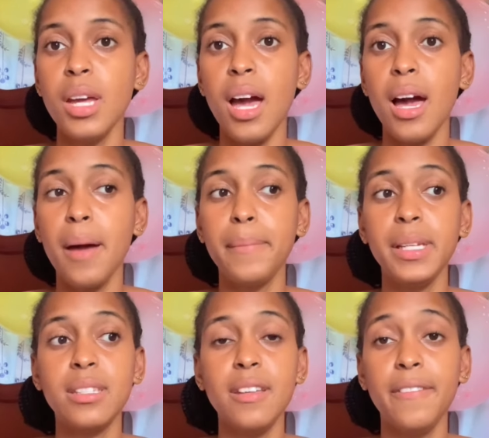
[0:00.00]
um
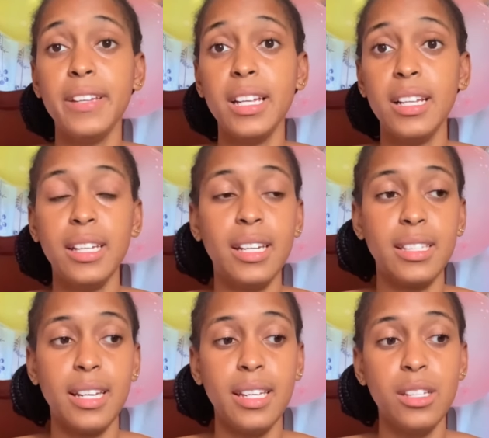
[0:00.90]
it's definitely not
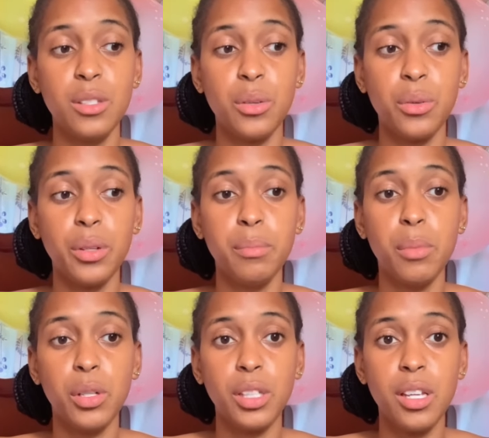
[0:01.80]
an easy road
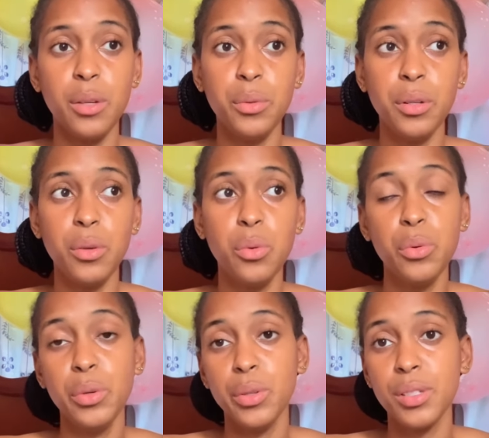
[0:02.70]
but you know who
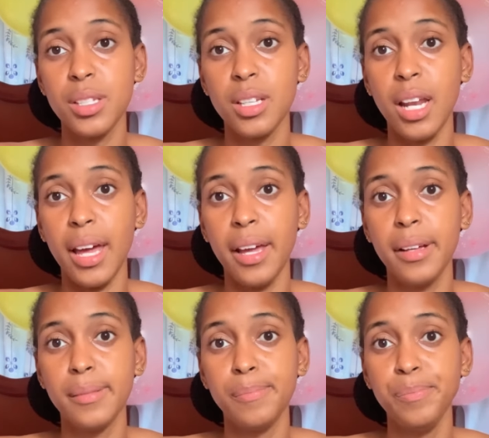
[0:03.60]
knows like
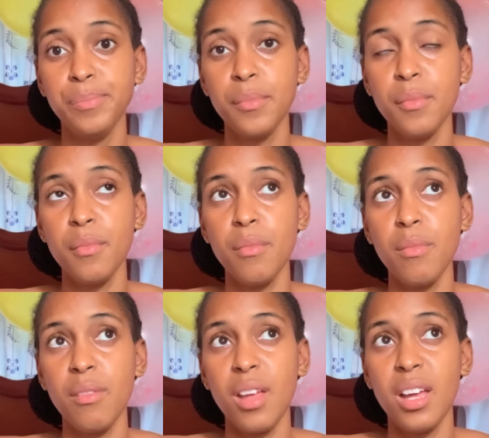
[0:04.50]

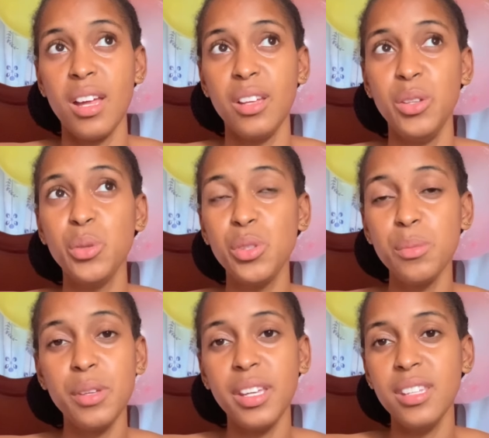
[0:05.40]
youtube
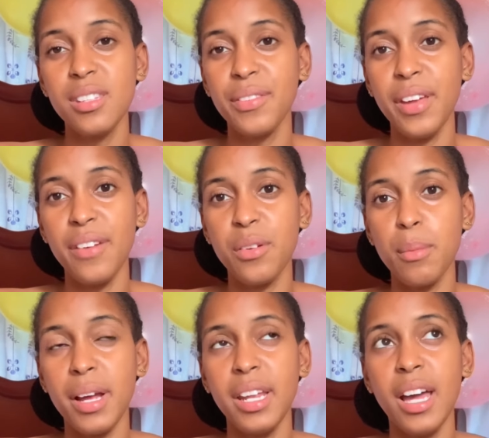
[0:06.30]
not easy for
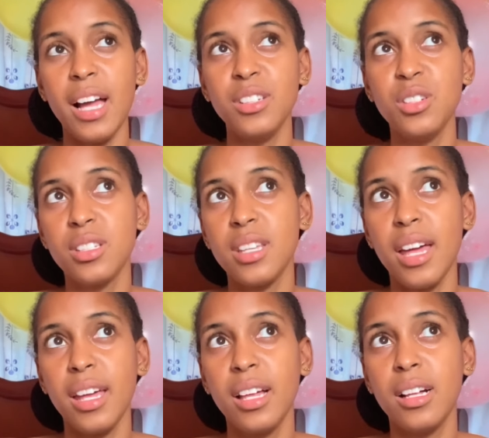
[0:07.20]
everybody and just
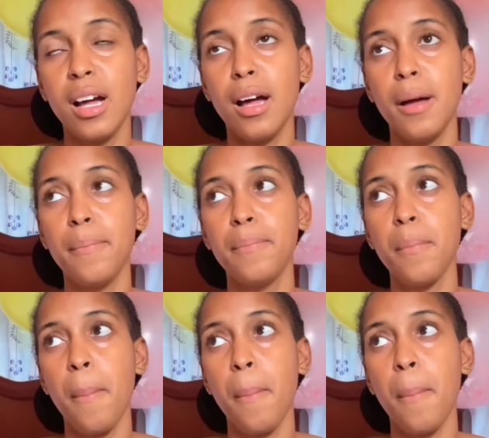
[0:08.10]
like um